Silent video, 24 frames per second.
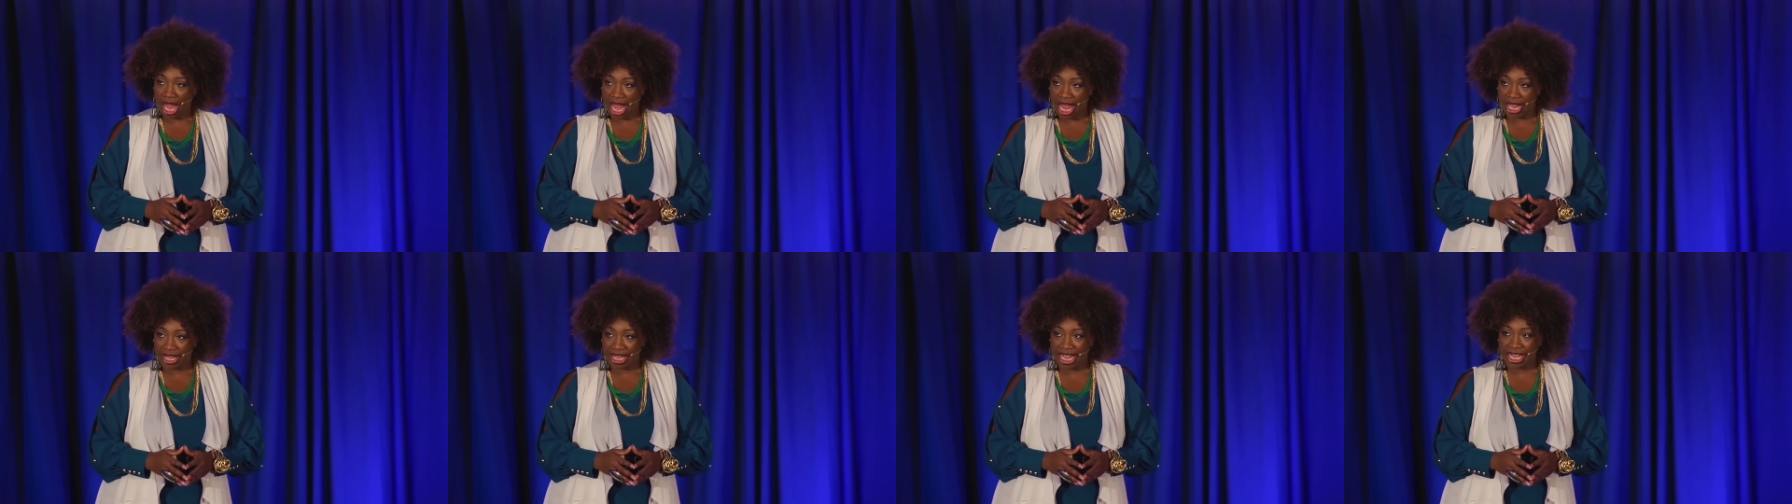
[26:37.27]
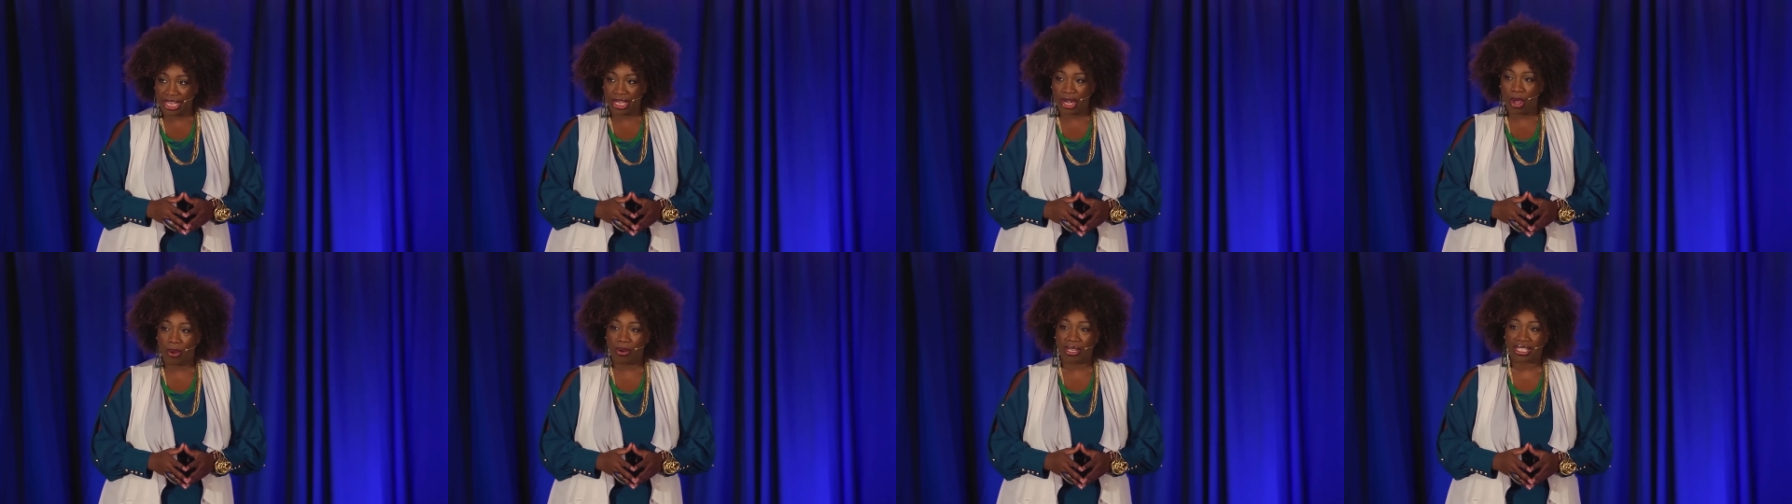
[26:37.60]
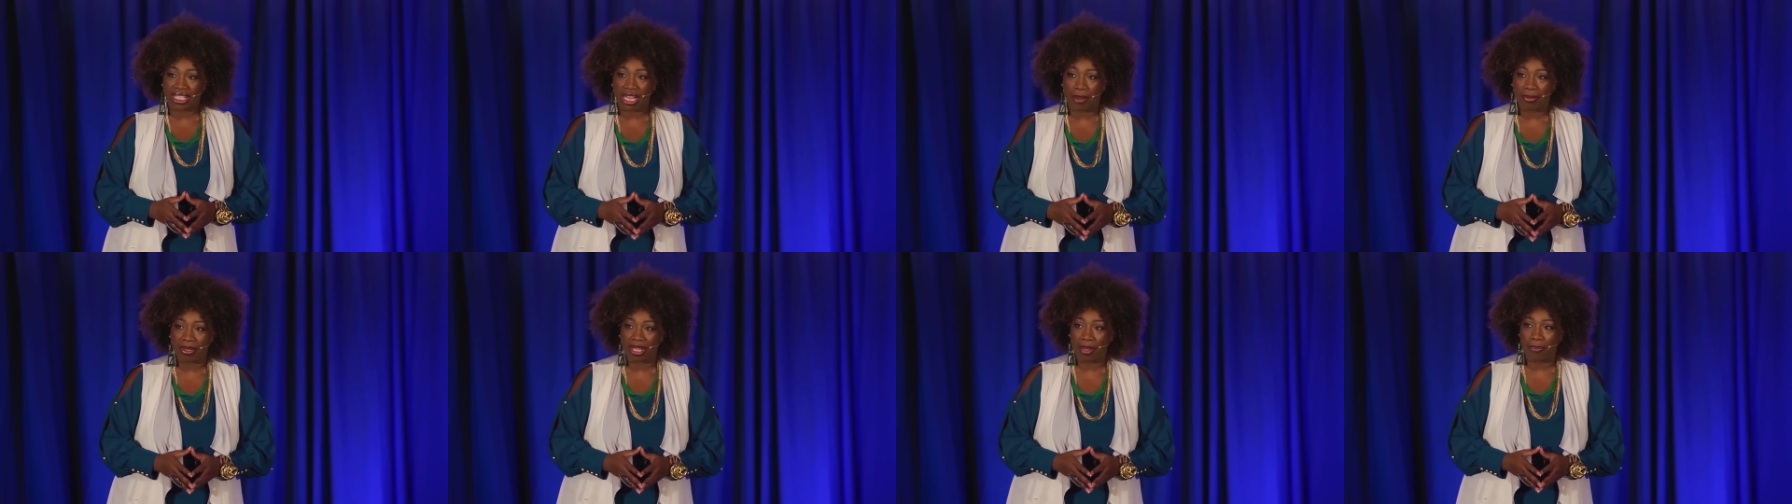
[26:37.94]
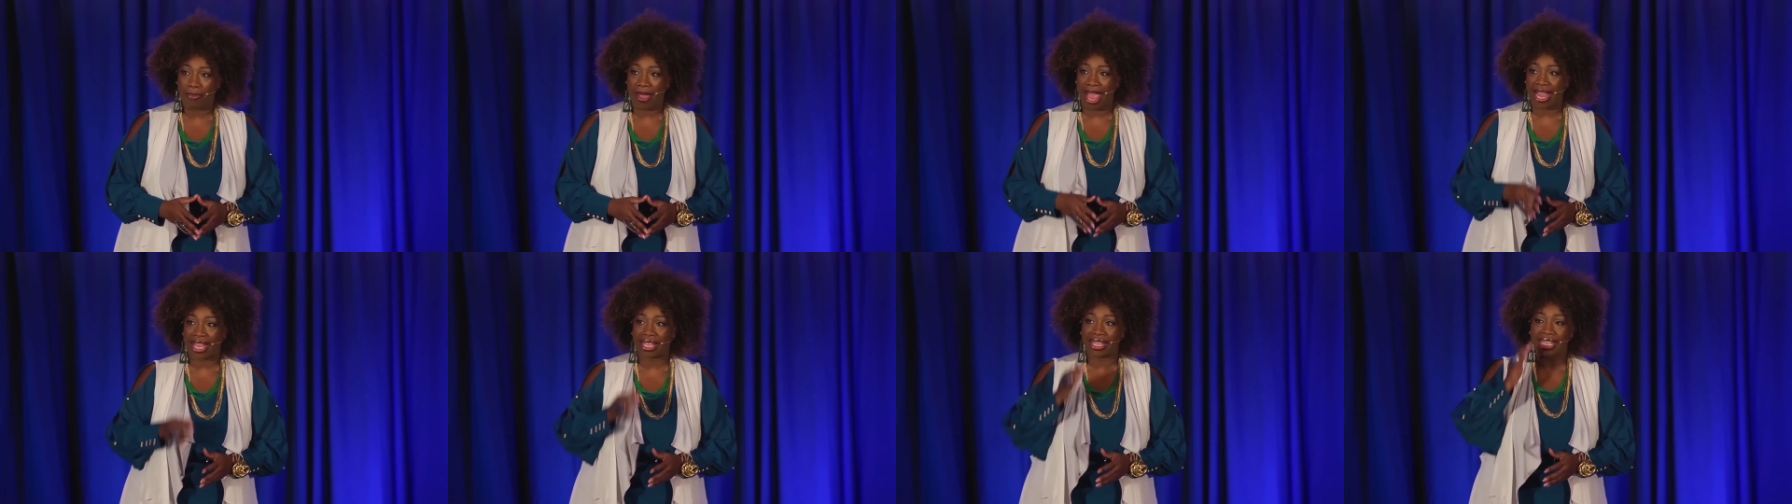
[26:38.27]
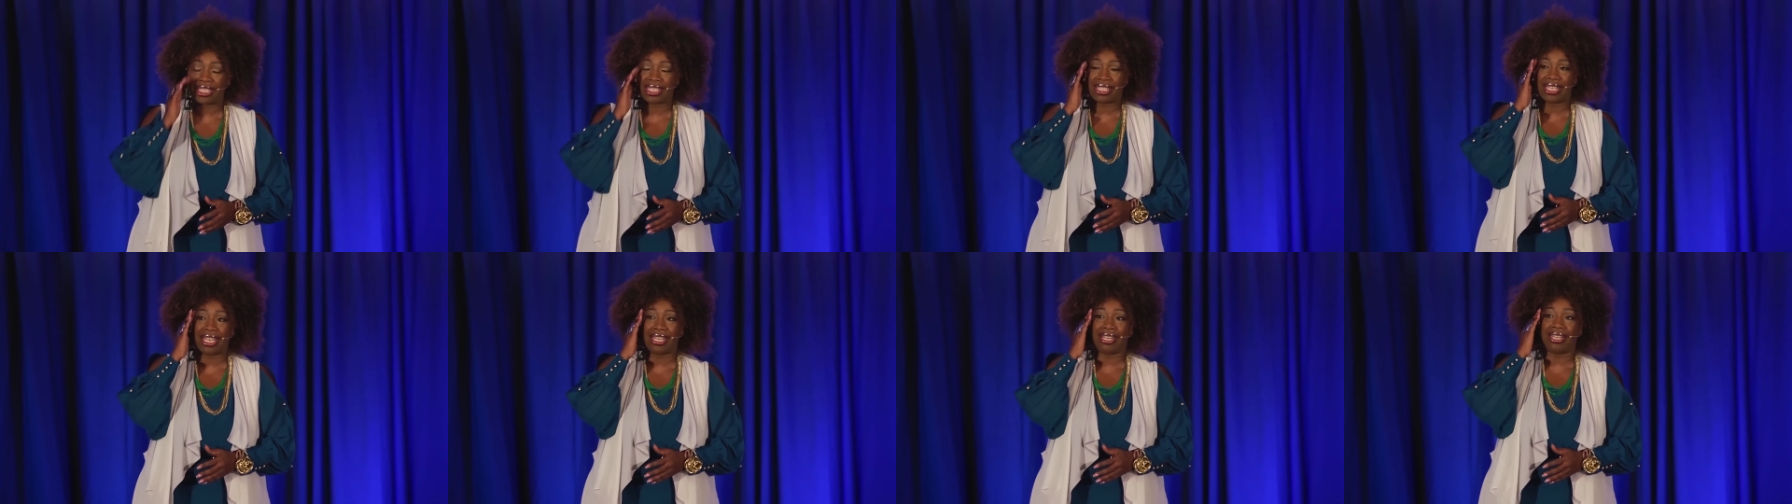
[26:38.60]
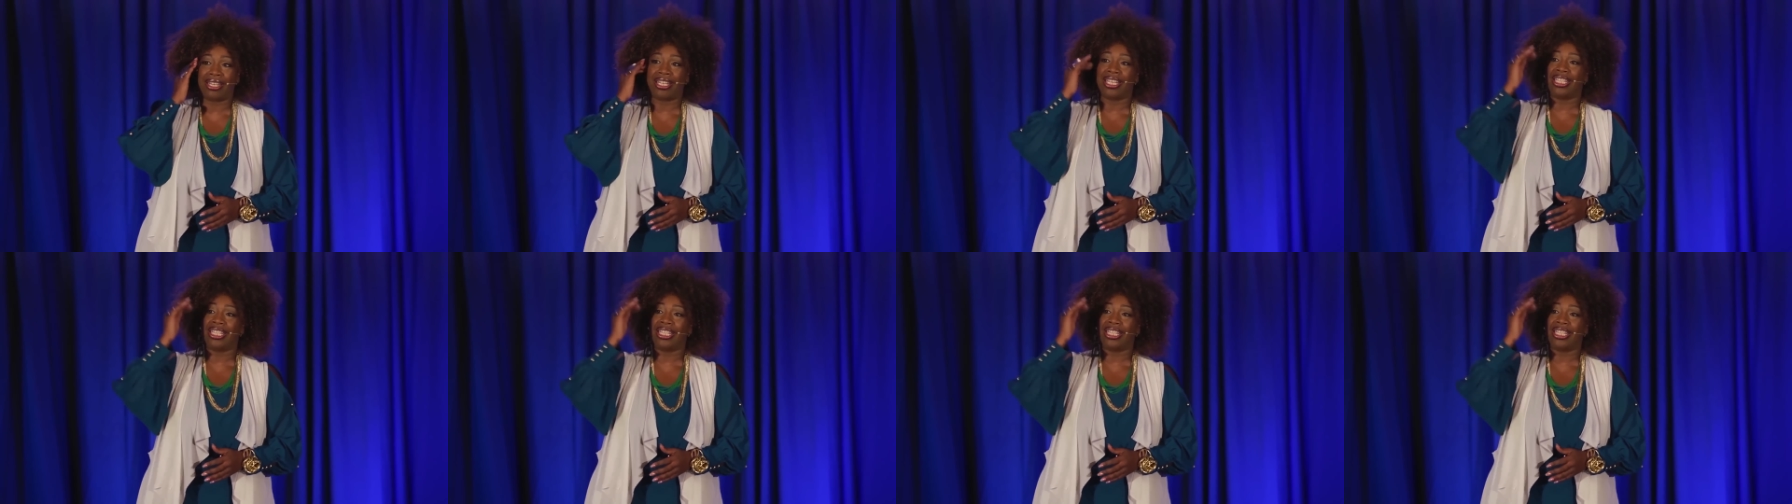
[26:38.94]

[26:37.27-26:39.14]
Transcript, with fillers: And they notice I'm in the back and they said,